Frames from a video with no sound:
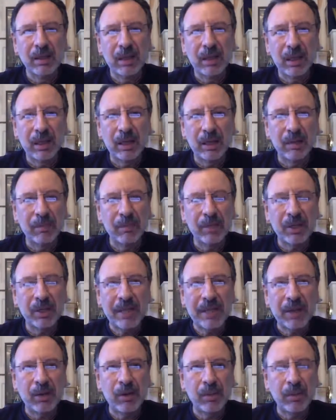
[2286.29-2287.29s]
Because
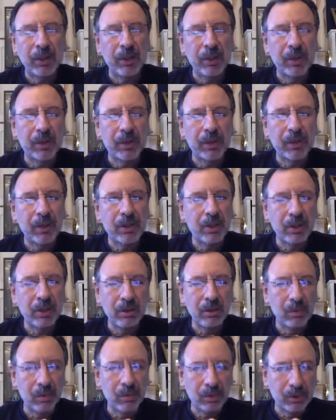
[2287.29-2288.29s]
that will put you at a
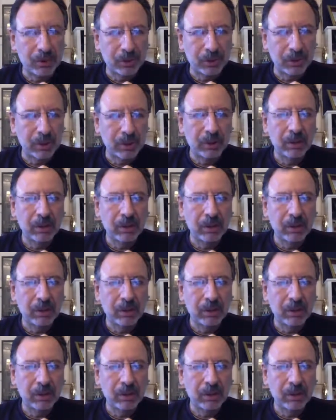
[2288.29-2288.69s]
huge